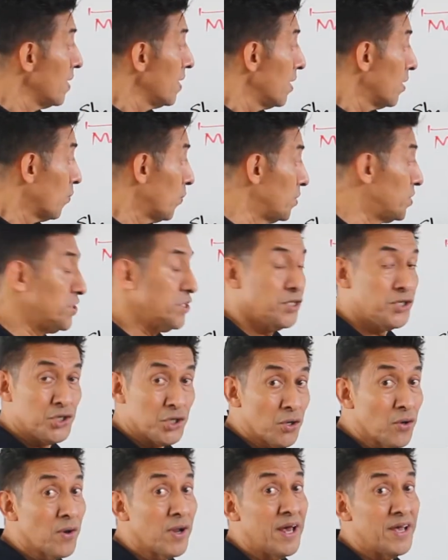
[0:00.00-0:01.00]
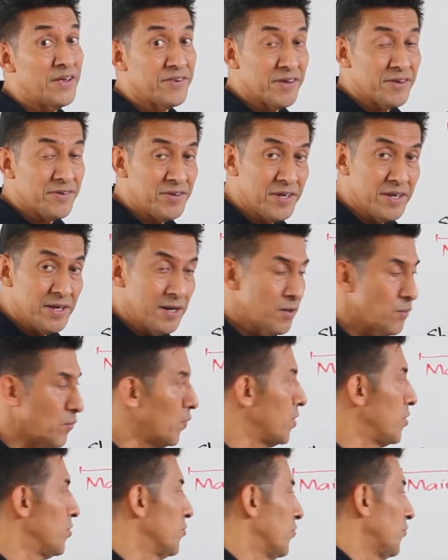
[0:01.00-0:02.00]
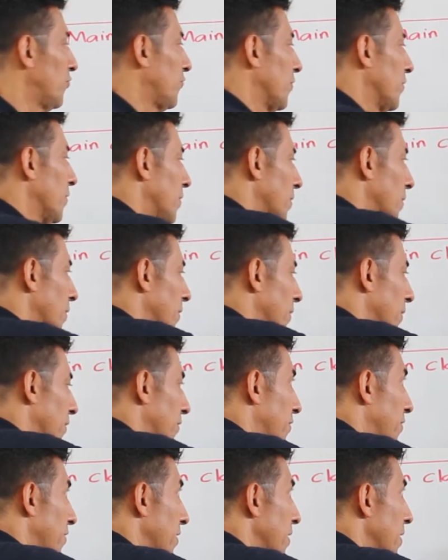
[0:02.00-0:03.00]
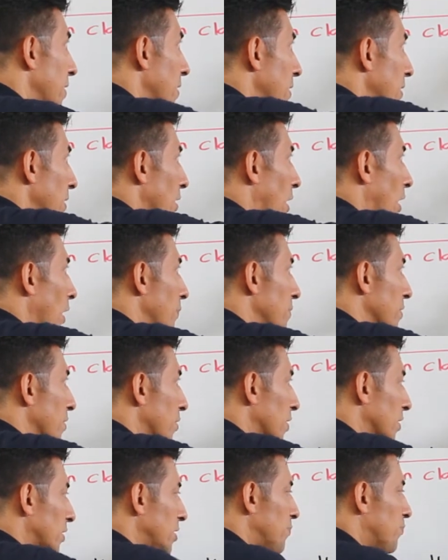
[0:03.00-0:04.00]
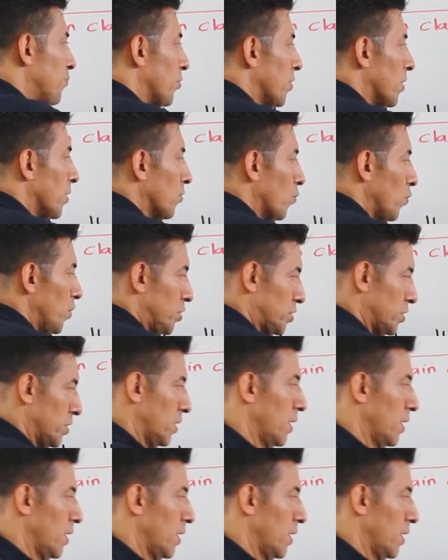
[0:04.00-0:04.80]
which chocolate is a thing. We use the object relative pronoun which